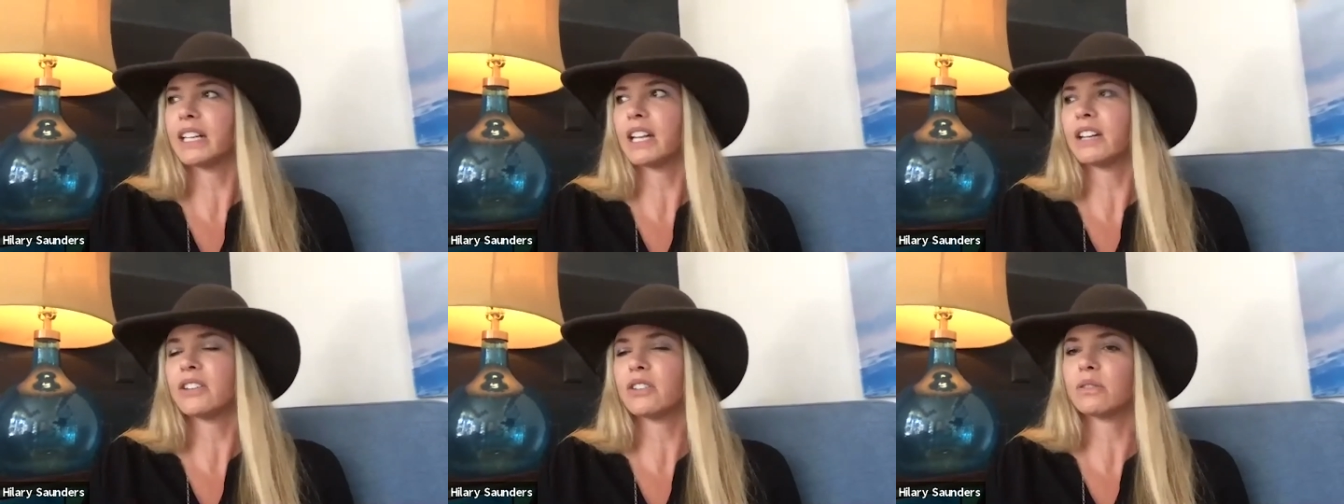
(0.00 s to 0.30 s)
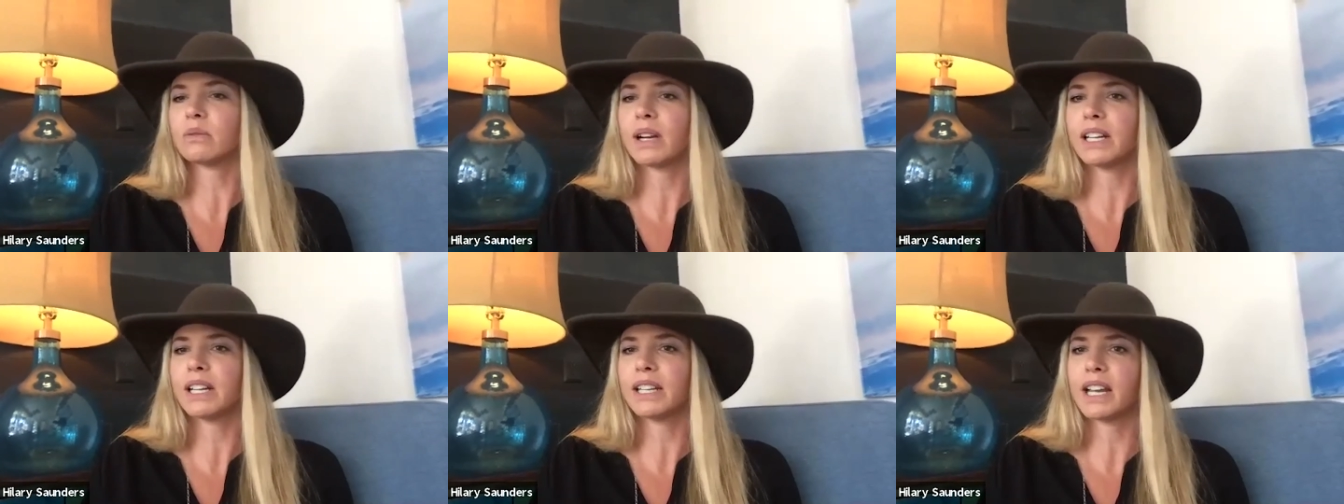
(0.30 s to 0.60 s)
I
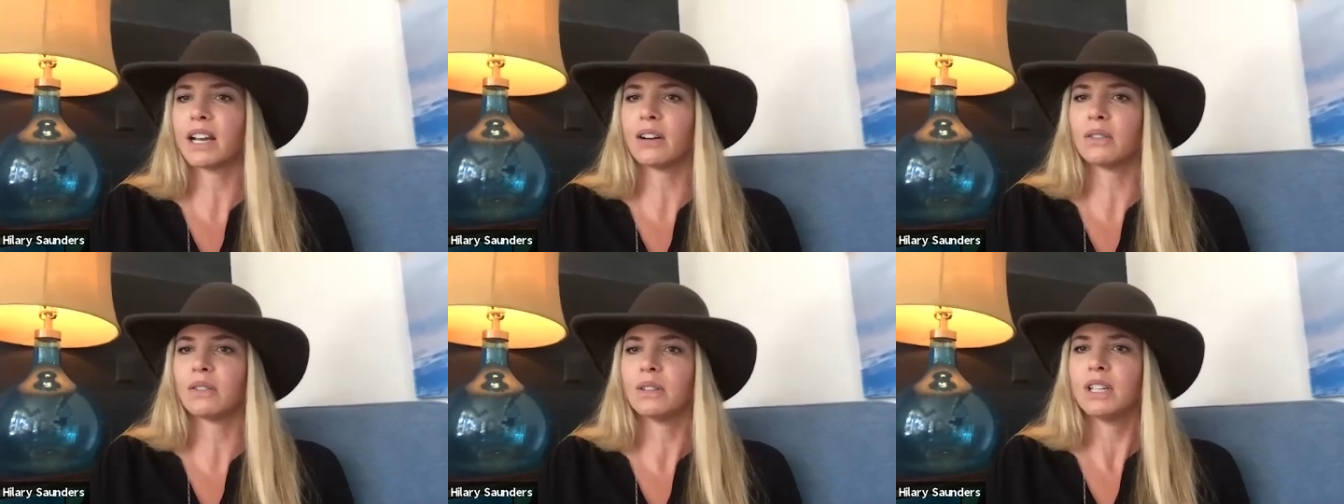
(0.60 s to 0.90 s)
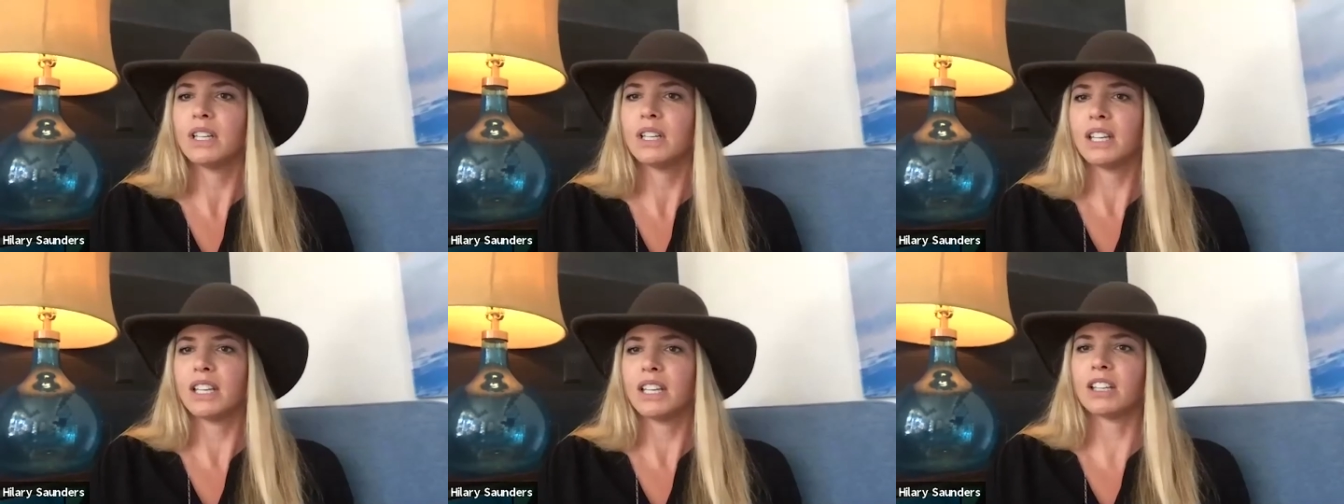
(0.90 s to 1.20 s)
know right now,
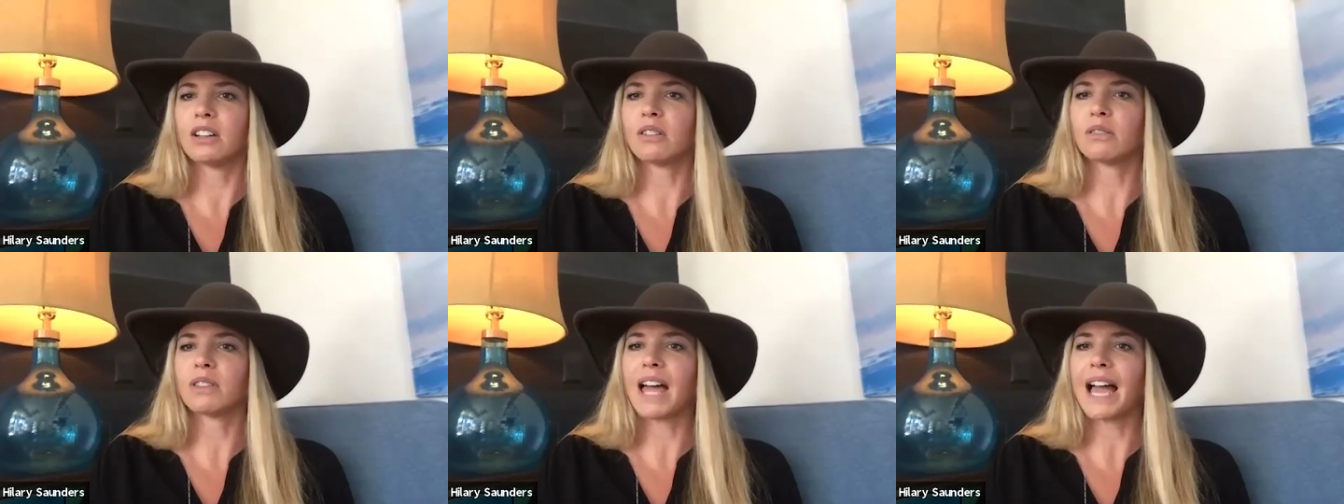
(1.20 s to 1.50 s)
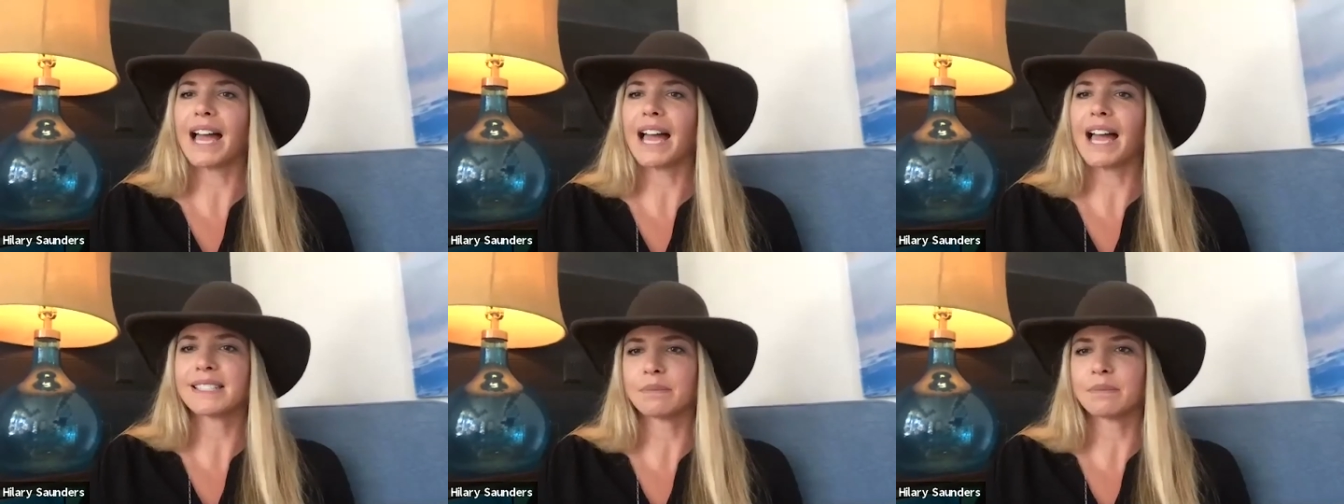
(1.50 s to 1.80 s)

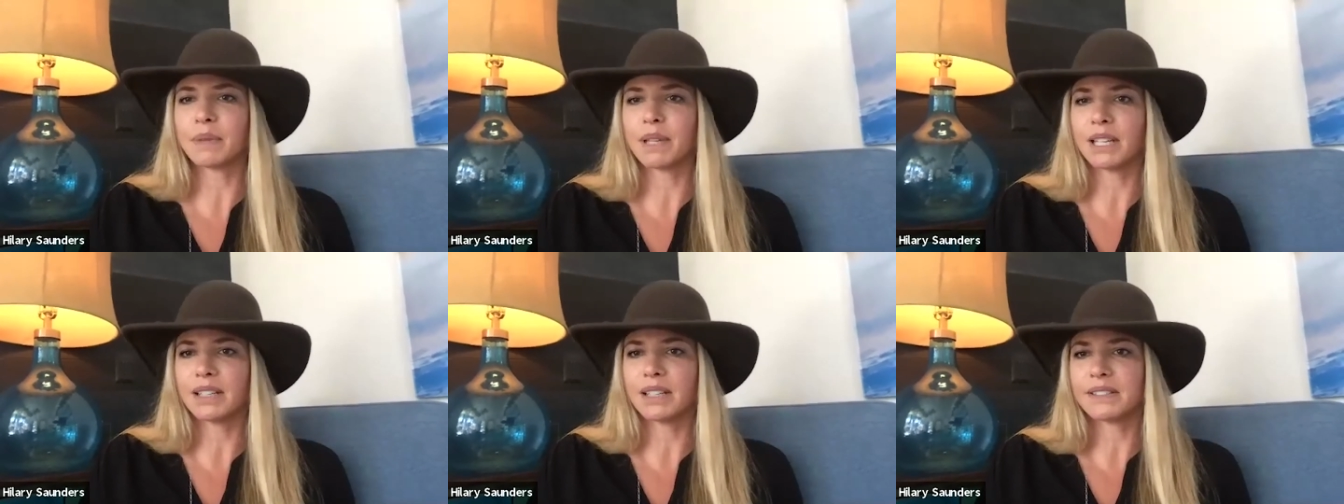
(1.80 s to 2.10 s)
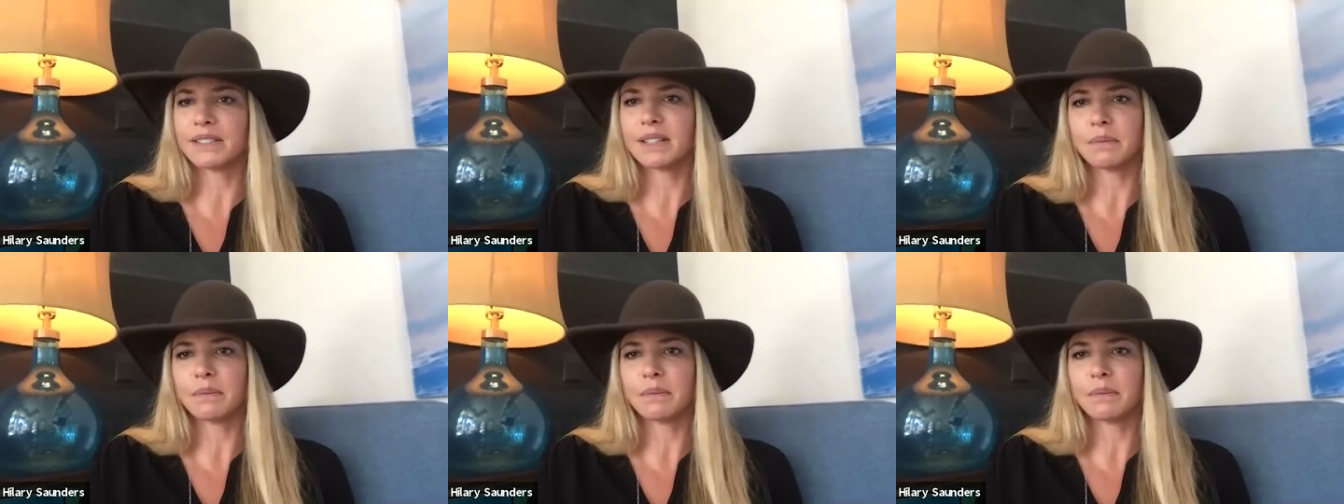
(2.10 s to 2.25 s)
last minute,